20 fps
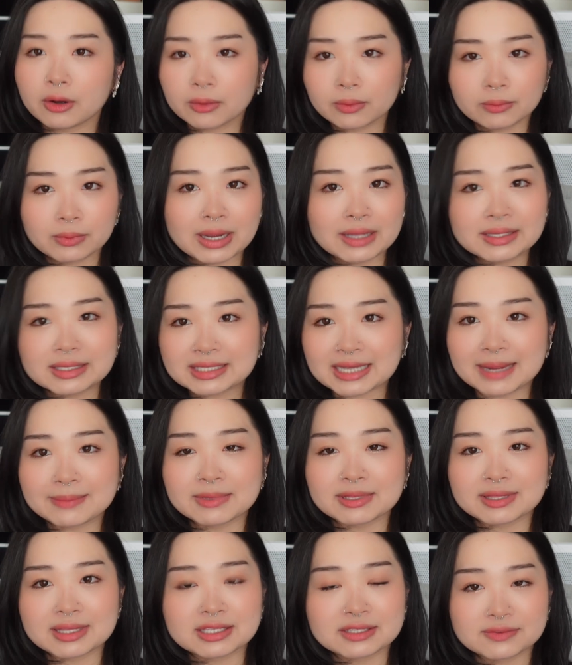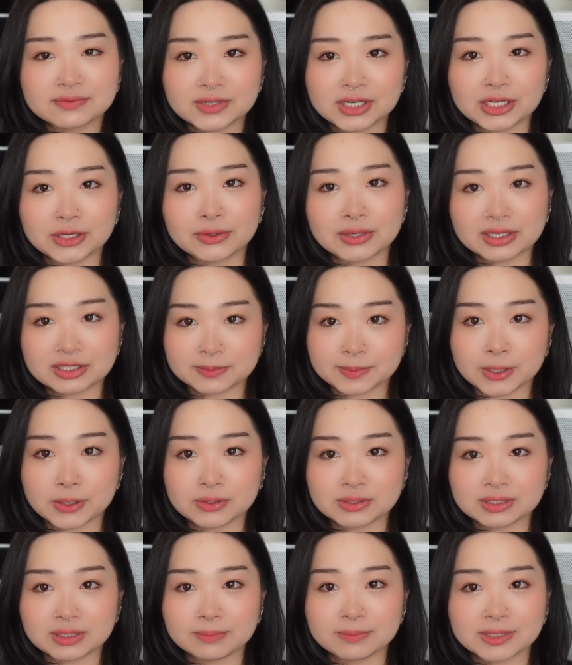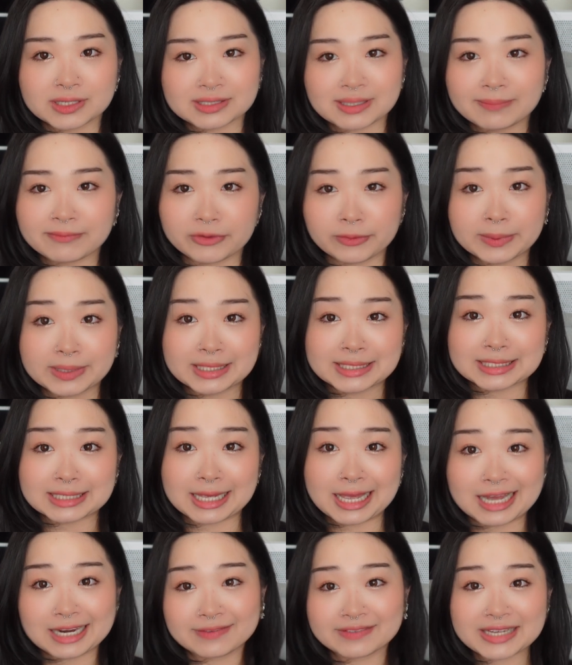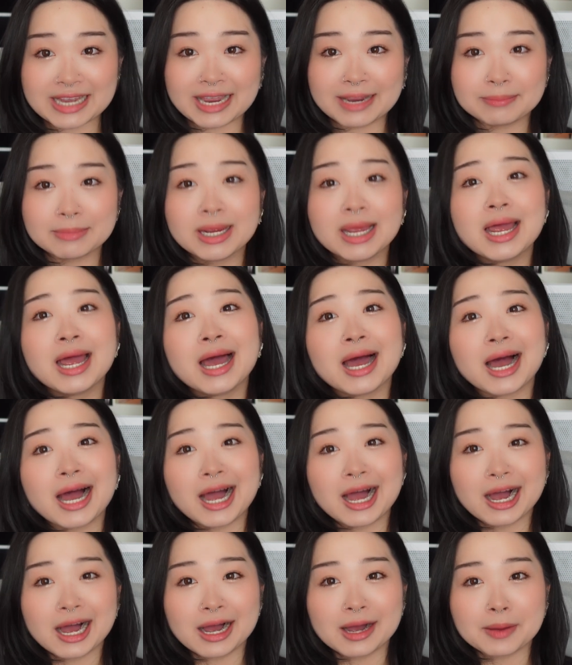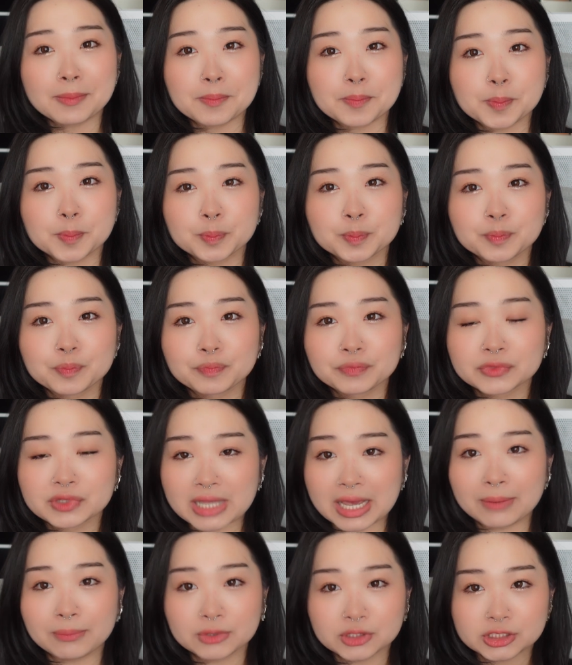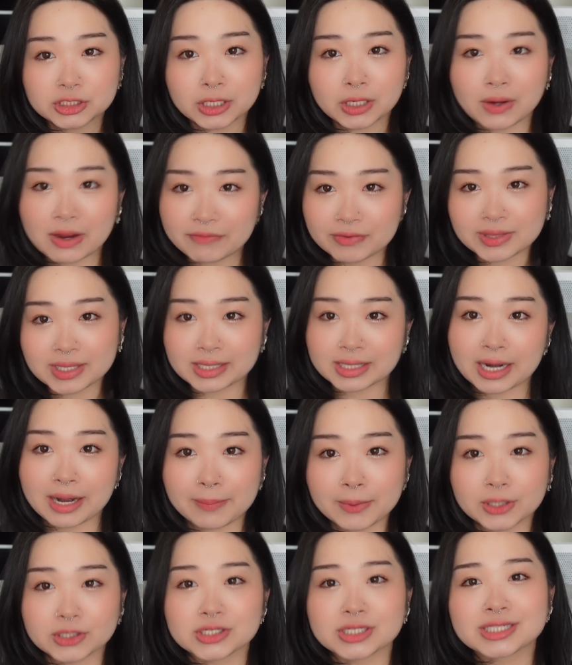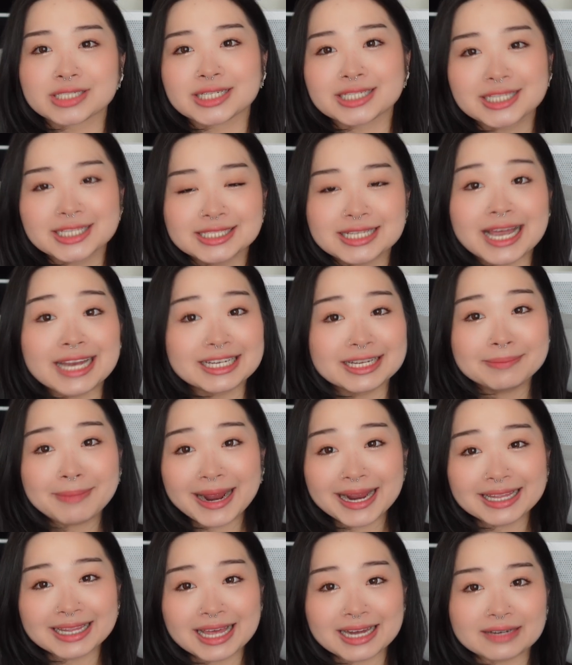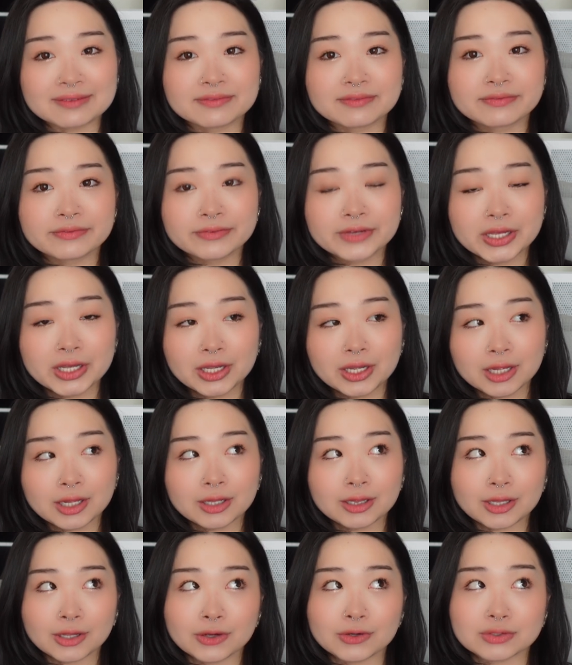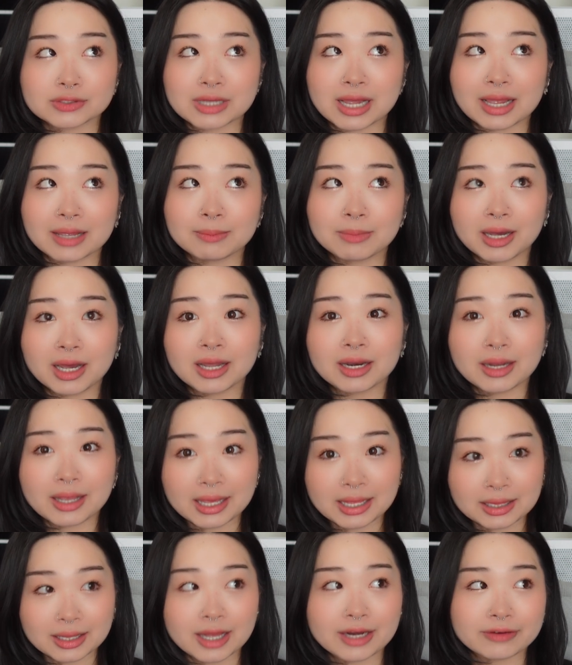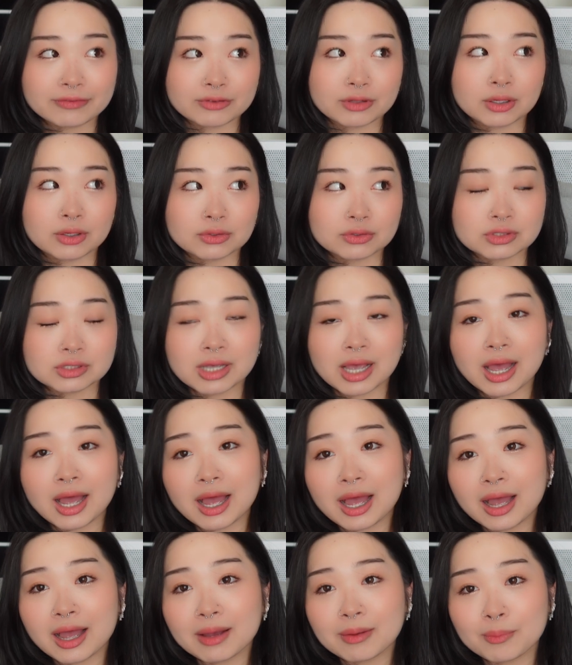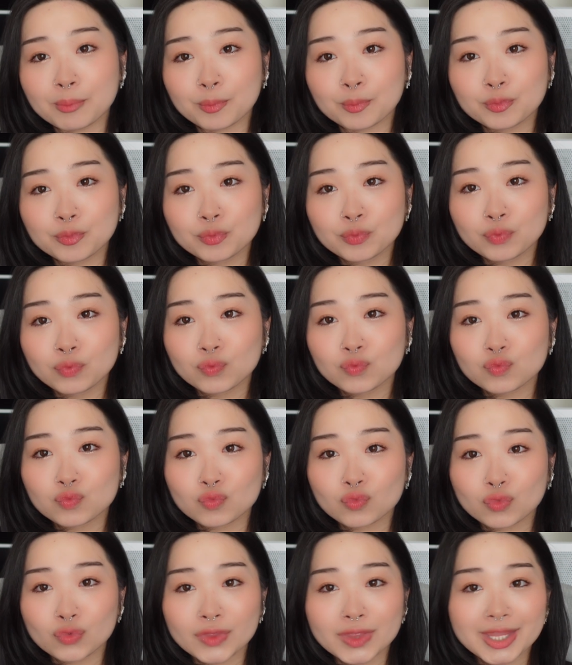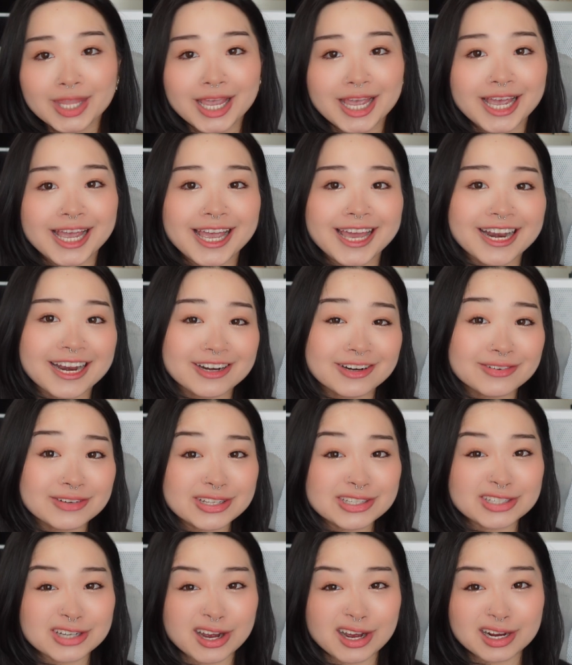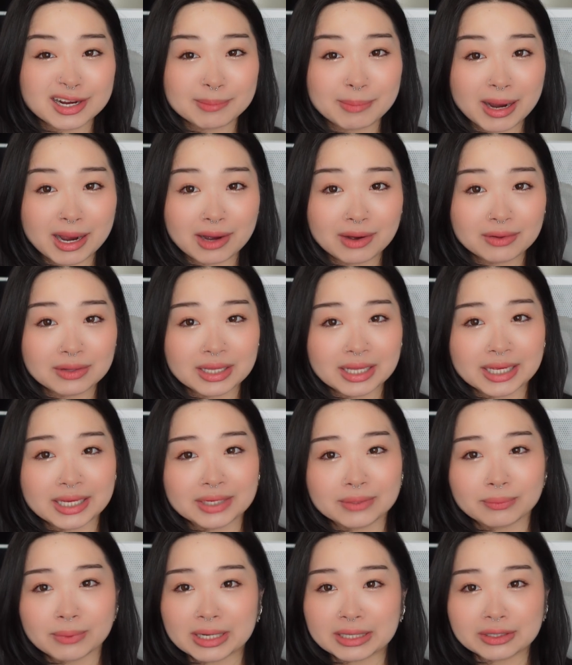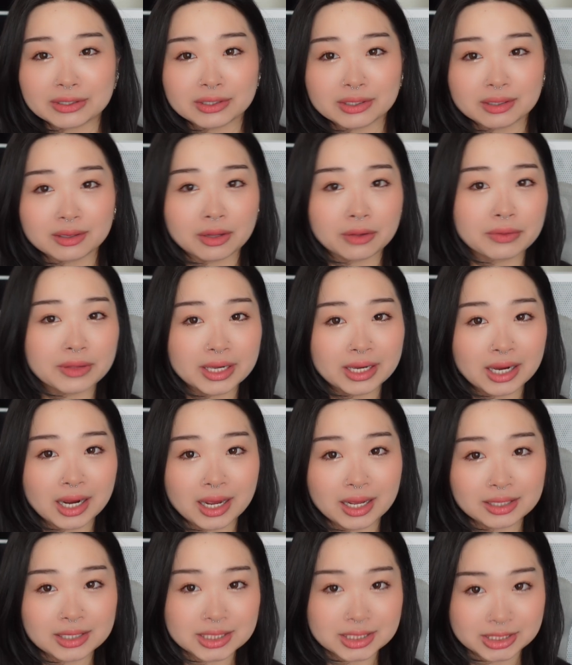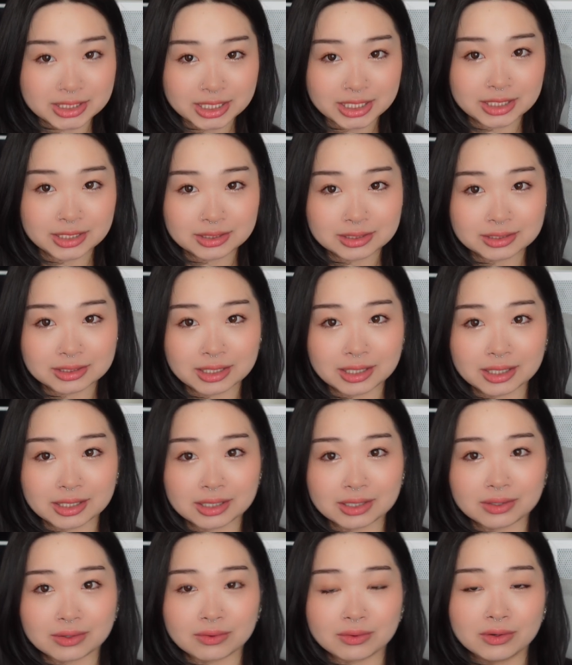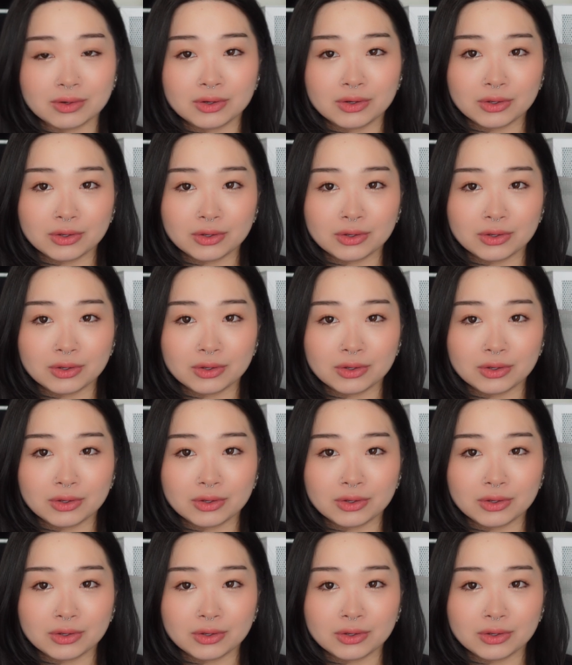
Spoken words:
around the time that this video gets posted because I'm filming this ahead of time. That will show everything that I purchased just because I did buy a lot of clothes. I bought a lot of clothes. And I don't really talk about like regular clothing on this channel, so